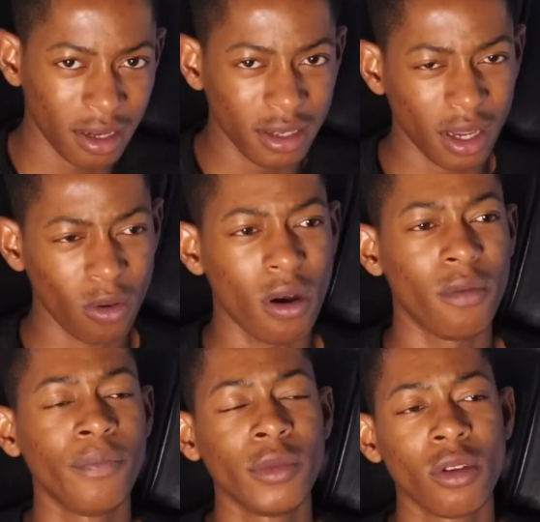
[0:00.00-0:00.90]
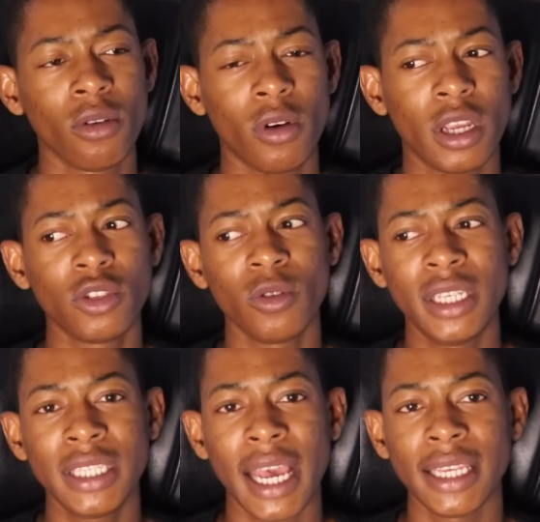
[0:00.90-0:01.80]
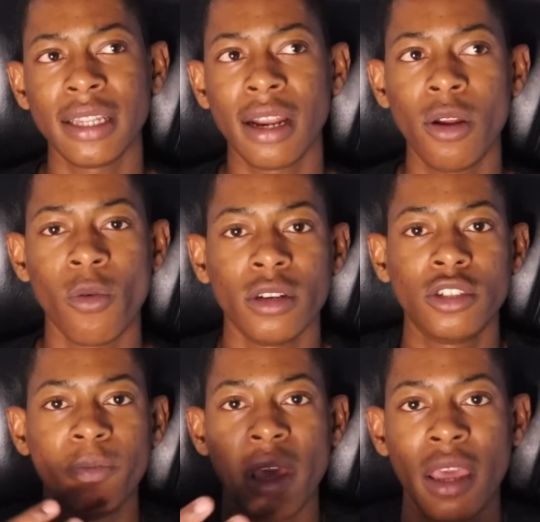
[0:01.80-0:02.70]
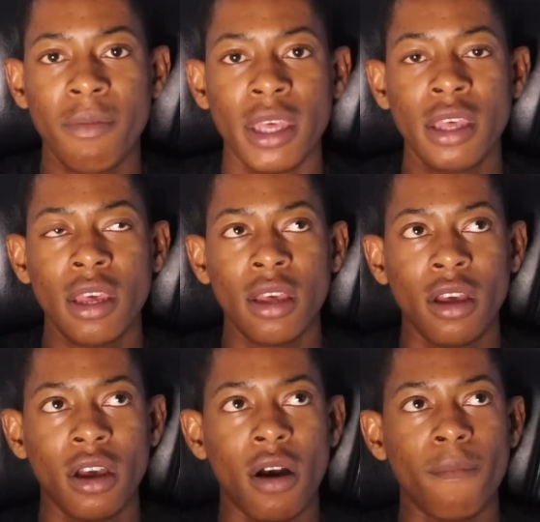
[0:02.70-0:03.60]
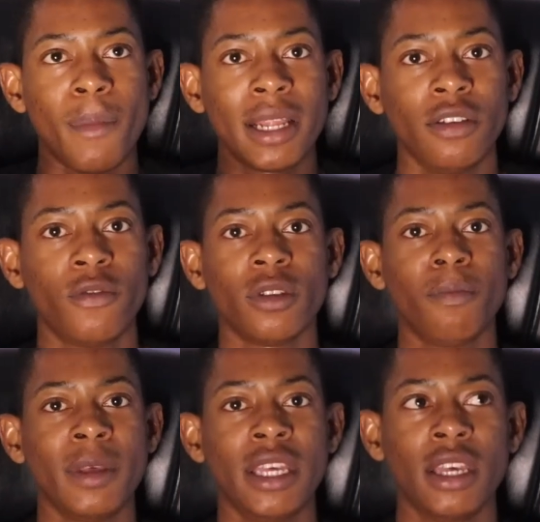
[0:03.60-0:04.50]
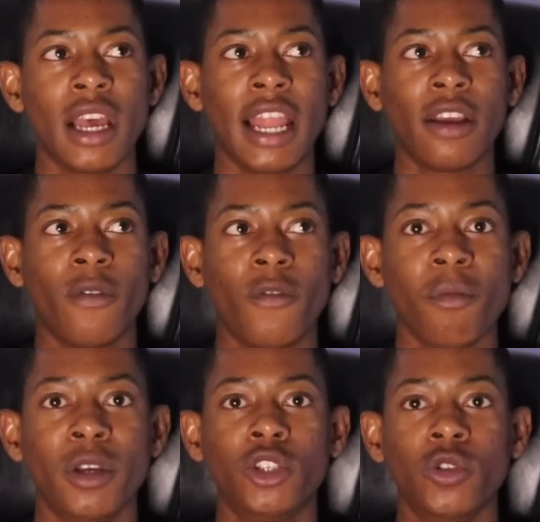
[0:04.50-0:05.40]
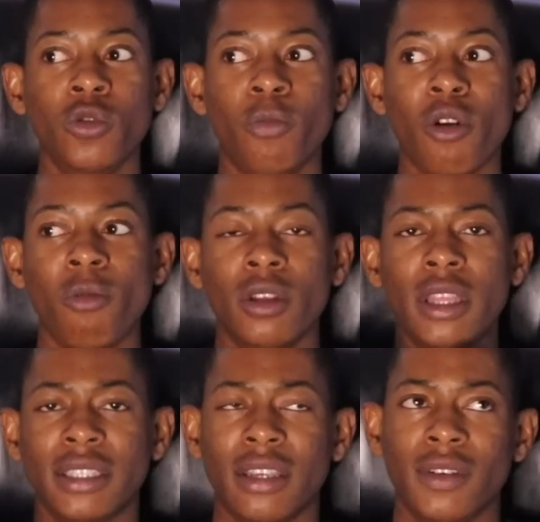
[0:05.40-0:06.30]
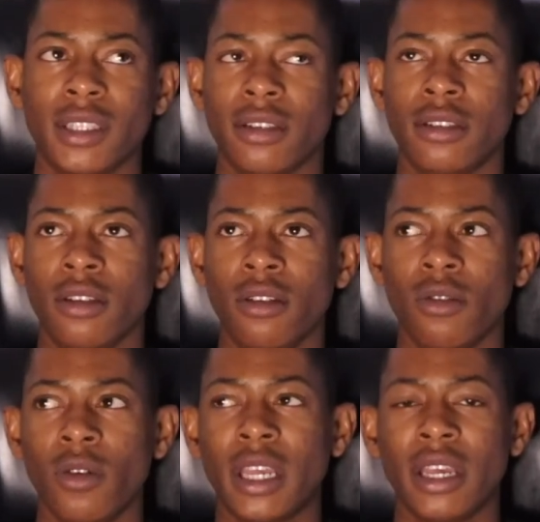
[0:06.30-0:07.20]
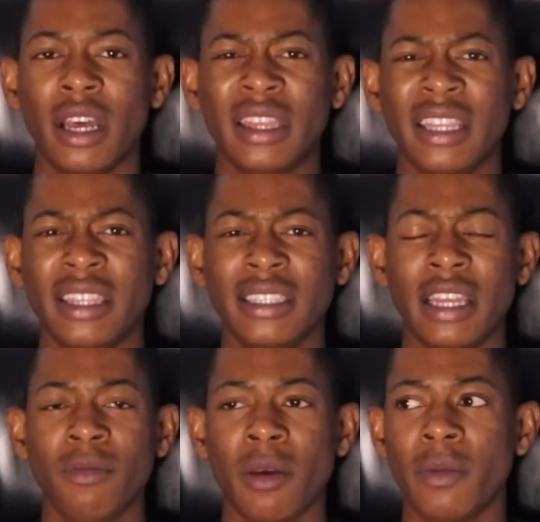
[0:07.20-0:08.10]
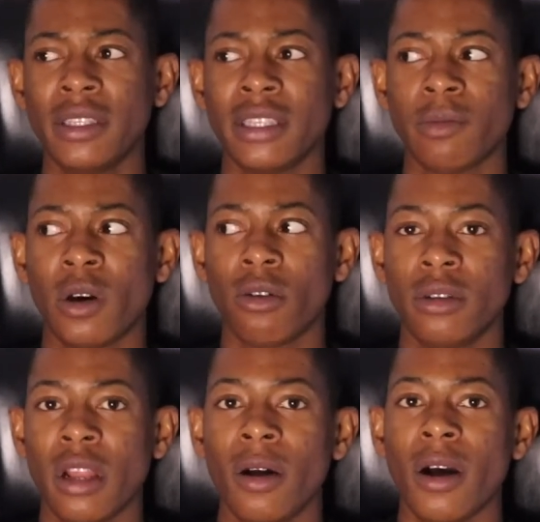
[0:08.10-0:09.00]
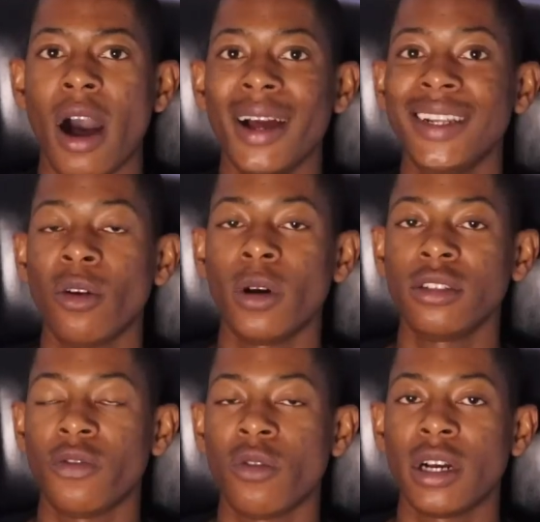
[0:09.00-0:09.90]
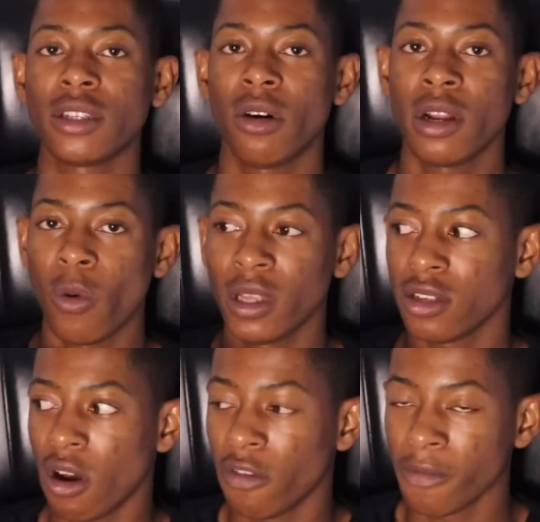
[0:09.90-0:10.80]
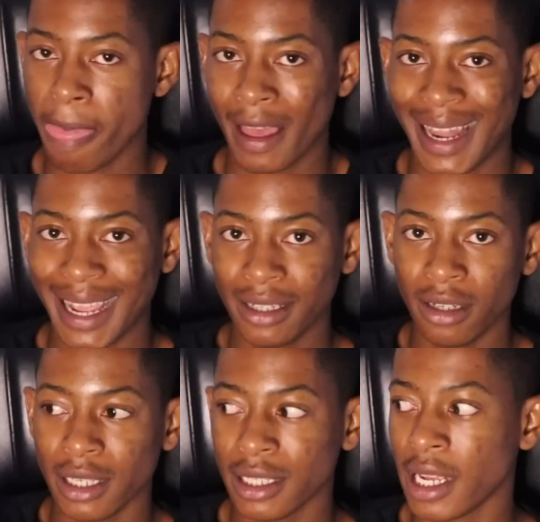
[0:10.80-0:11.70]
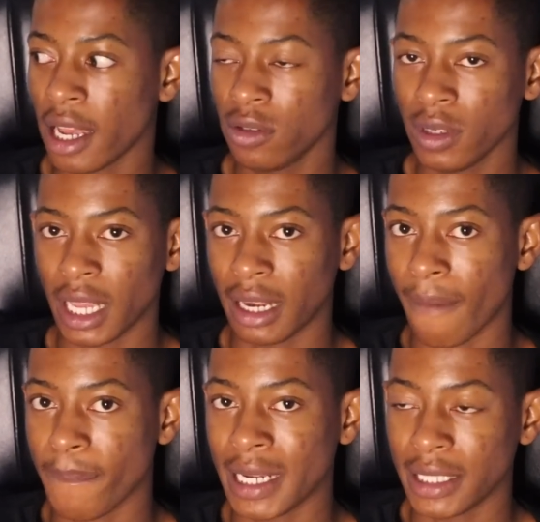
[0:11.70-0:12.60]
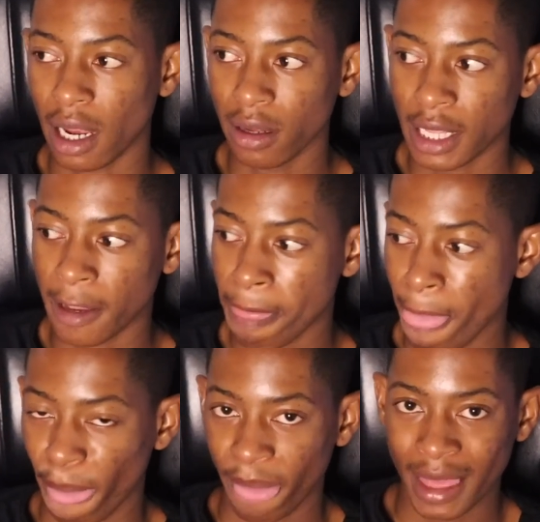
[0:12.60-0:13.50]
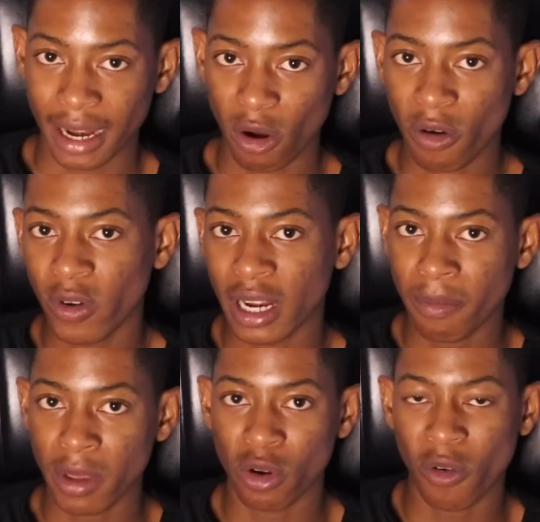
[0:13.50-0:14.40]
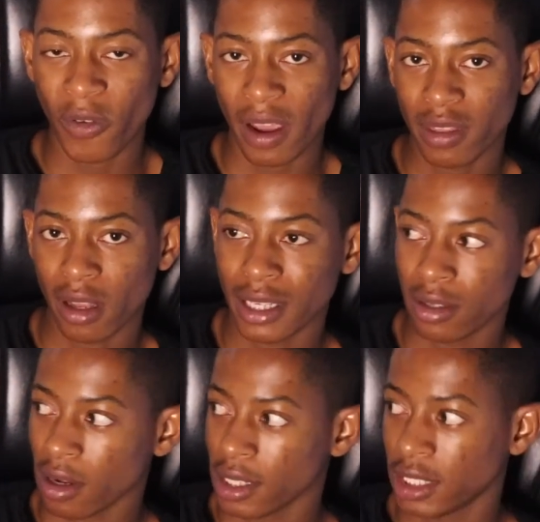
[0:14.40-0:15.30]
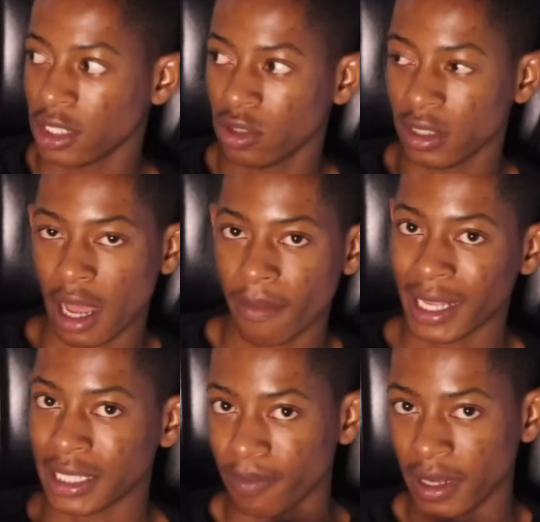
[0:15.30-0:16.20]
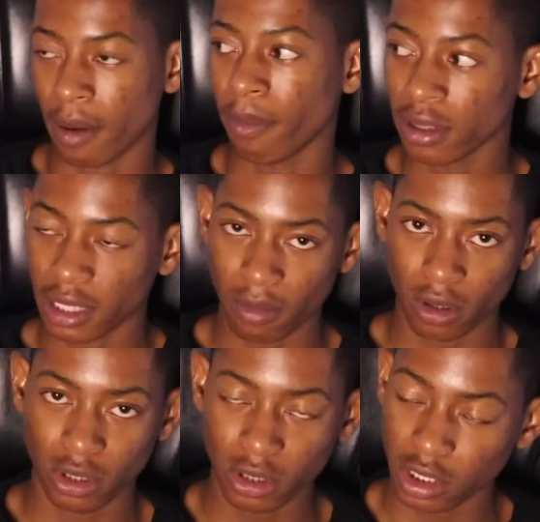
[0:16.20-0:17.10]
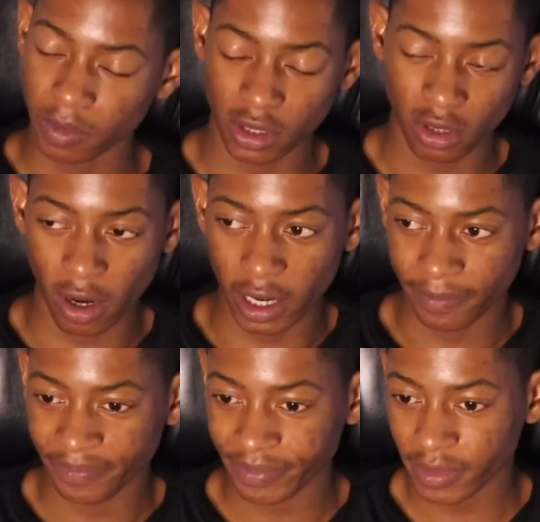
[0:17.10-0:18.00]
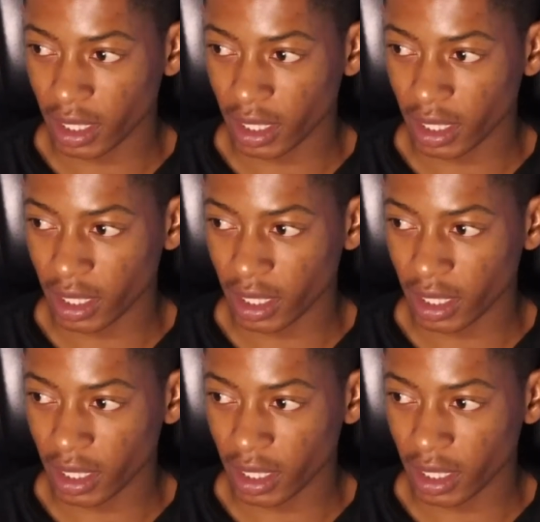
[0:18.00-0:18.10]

And I was like, wow, okay, so these guys really want to pay me money for me to promote their services. Okay, I think this can be a business model. Now, I didn't want to focus on a once-off. Like till this day, I do get companies out there that are offering me, $5,000 just to come and speak about them on YouTube and so on.